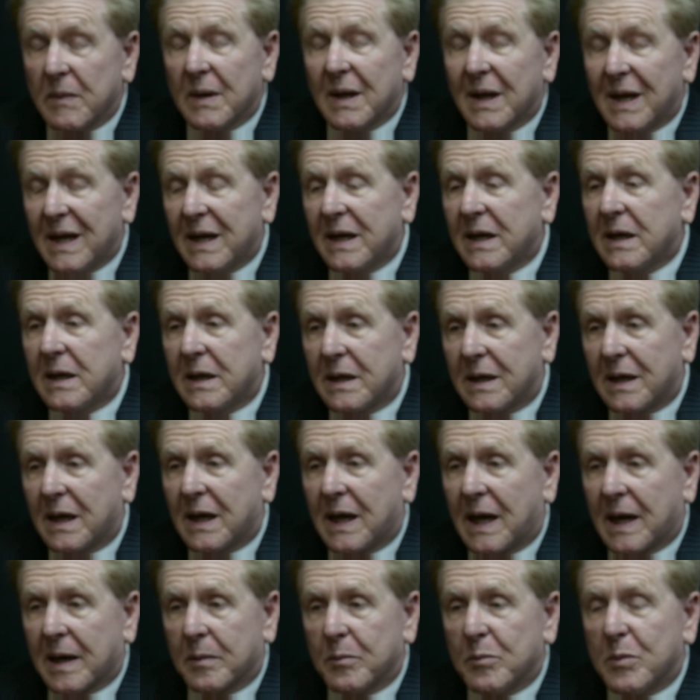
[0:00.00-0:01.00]
And
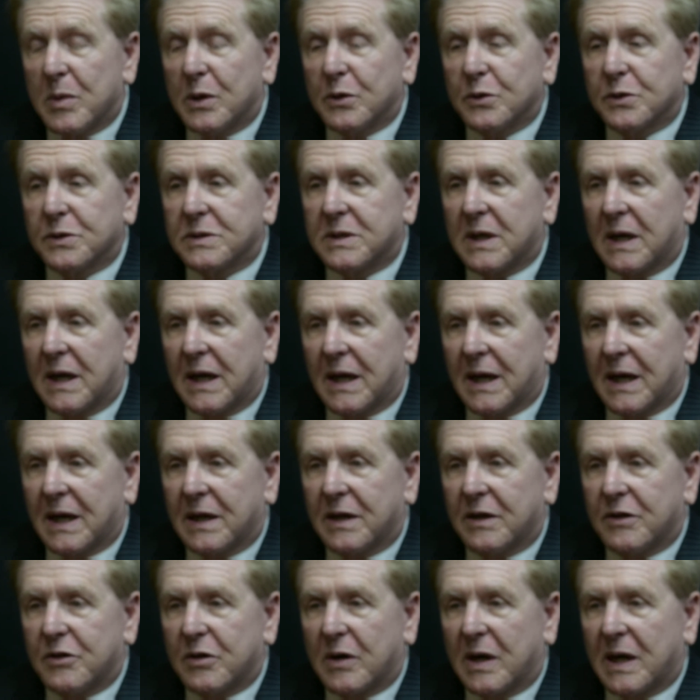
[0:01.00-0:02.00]
like most, I
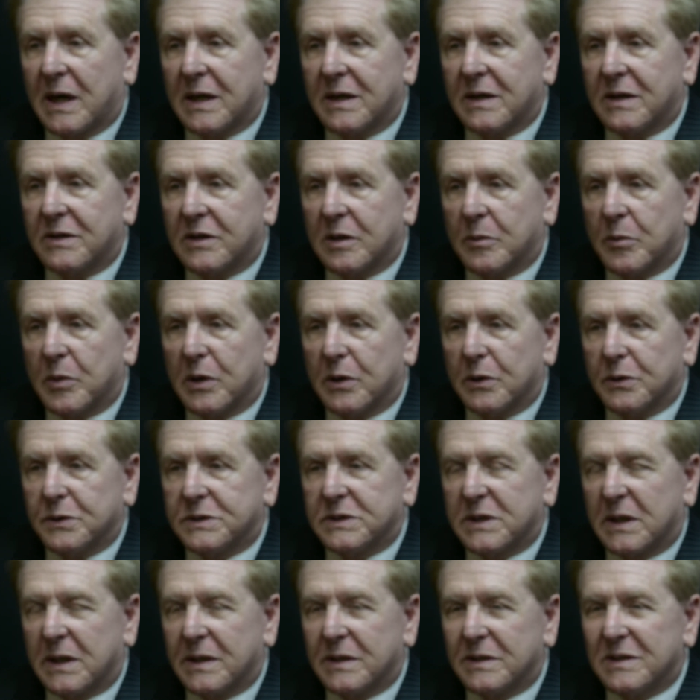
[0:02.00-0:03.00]
had tried some of those
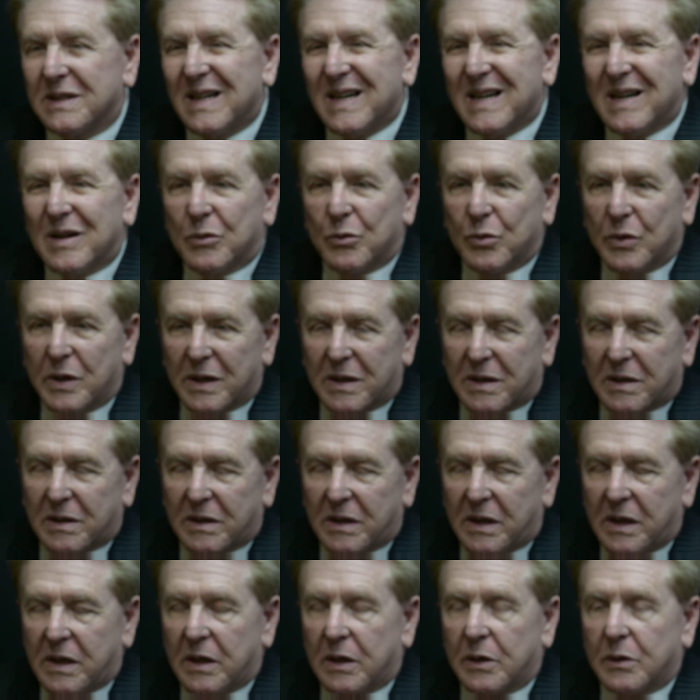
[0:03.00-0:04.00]
things with,
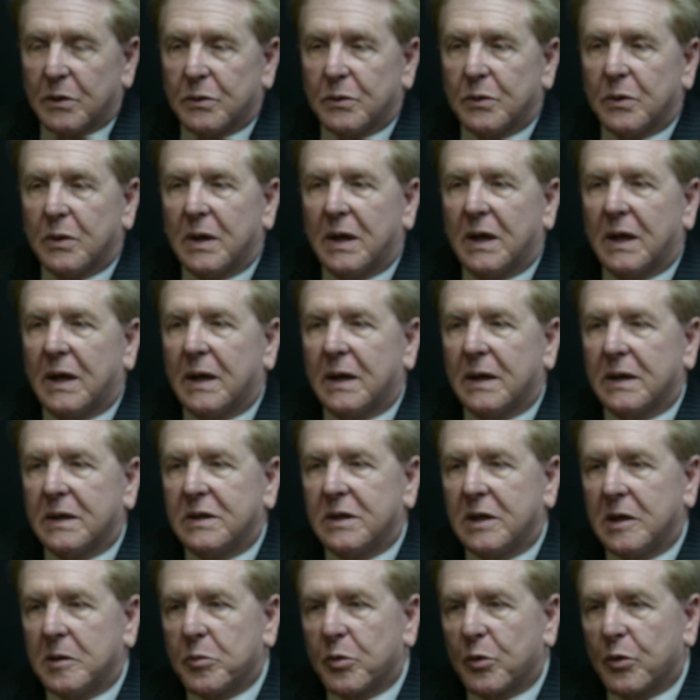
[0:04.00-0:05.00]

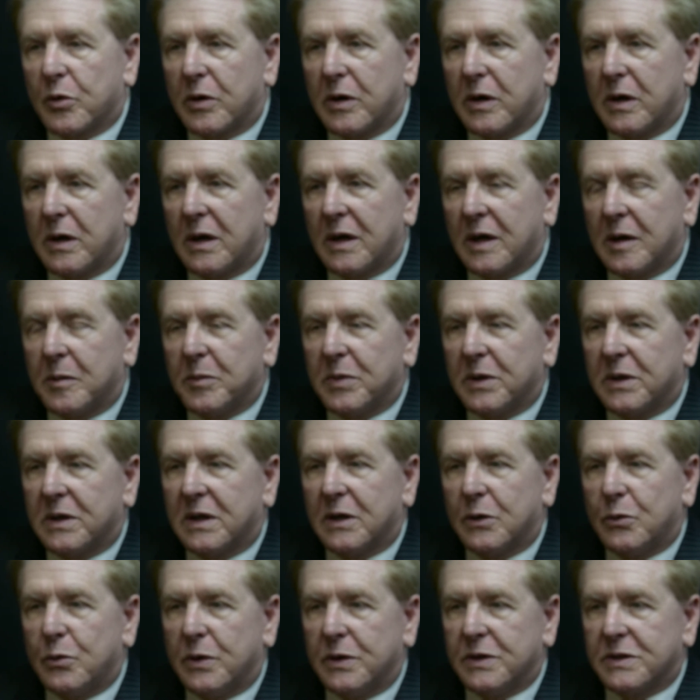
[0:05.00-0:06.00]
temporary
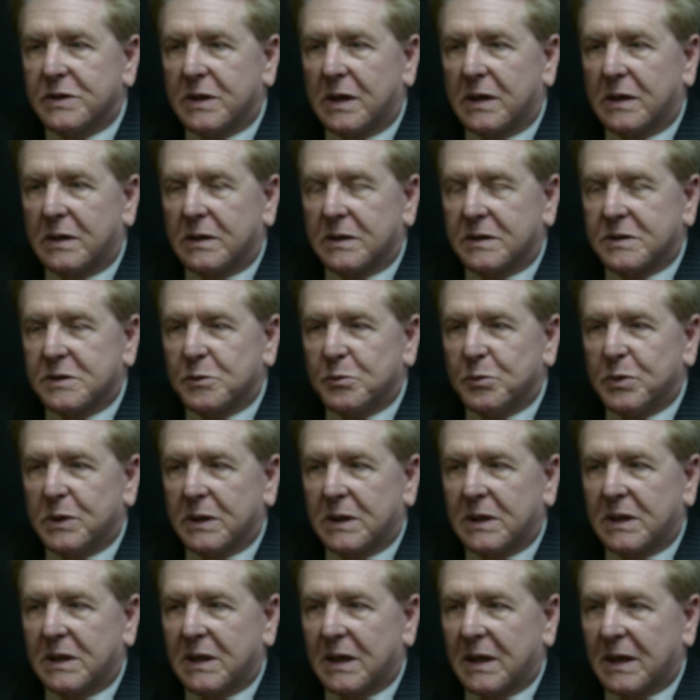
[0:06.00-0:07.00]
limited results.
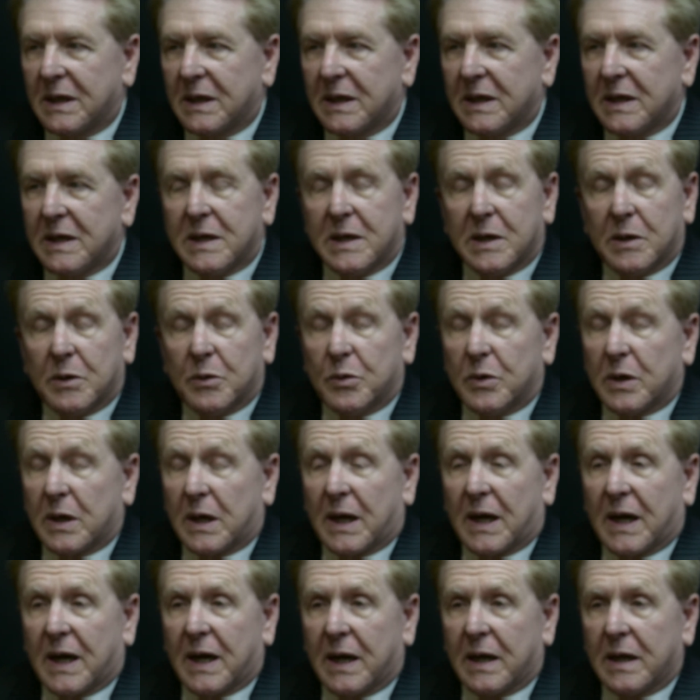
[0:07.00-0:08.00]
But when
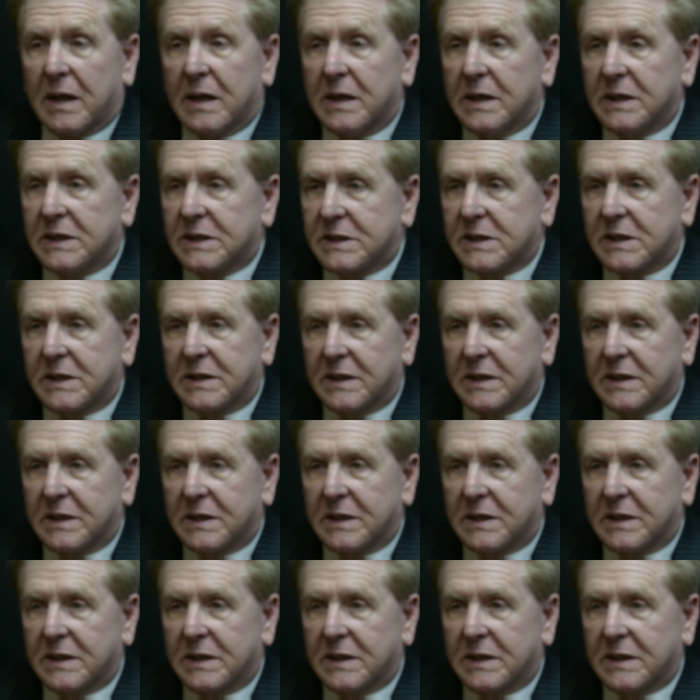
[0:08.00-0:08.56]
I had this